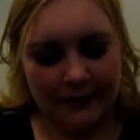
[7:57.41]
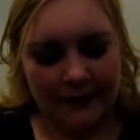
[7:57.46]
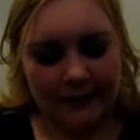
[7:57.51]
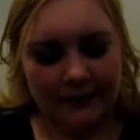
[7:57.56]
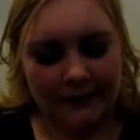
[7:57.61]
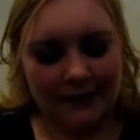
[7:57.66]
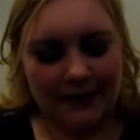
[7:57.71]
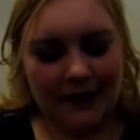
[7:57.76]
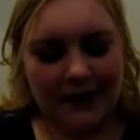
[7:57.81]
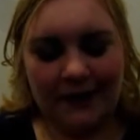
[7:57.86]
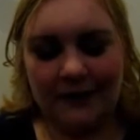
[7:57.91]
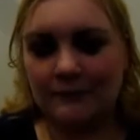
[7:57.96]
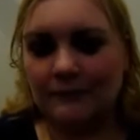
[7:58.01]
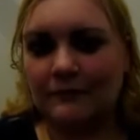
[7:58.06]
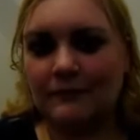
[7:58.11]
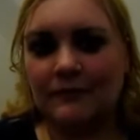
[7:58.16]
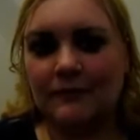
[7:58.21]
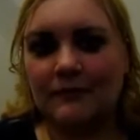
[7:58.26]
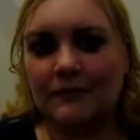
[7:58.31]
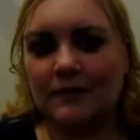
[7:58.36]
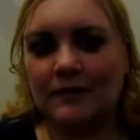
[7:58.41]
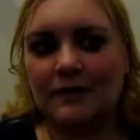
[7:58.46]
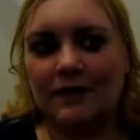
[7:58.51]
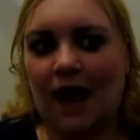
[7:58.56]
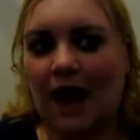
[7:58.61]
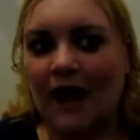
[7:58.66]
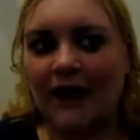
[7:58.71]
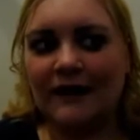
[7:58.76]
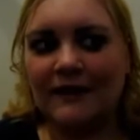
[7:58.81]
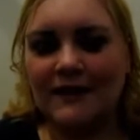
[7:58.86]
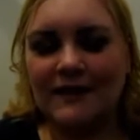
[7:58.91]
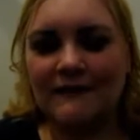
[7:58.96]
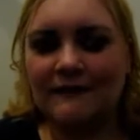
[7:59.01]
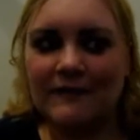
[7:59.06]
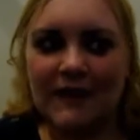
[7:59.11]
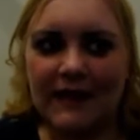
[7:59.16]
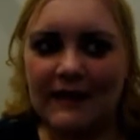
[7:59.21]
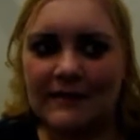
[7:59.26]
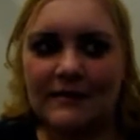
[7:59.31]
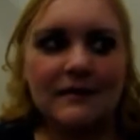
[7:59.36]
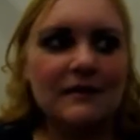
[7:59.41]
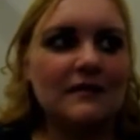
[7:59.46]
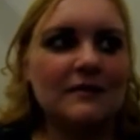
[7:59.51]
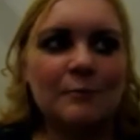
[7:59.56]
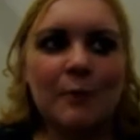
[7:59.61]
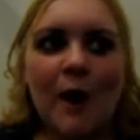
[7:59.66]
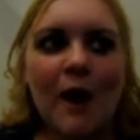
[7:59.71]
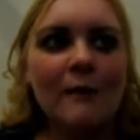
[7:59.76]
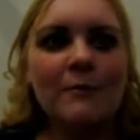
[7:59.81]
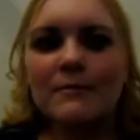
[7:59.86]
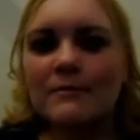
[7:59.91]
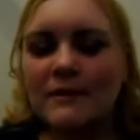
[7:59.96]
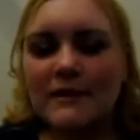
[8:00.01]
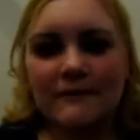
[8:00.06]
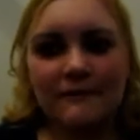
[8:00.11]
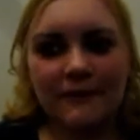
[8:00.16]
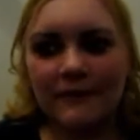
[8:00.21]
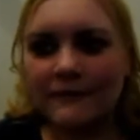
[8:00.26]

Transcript: Like I lived like this probably for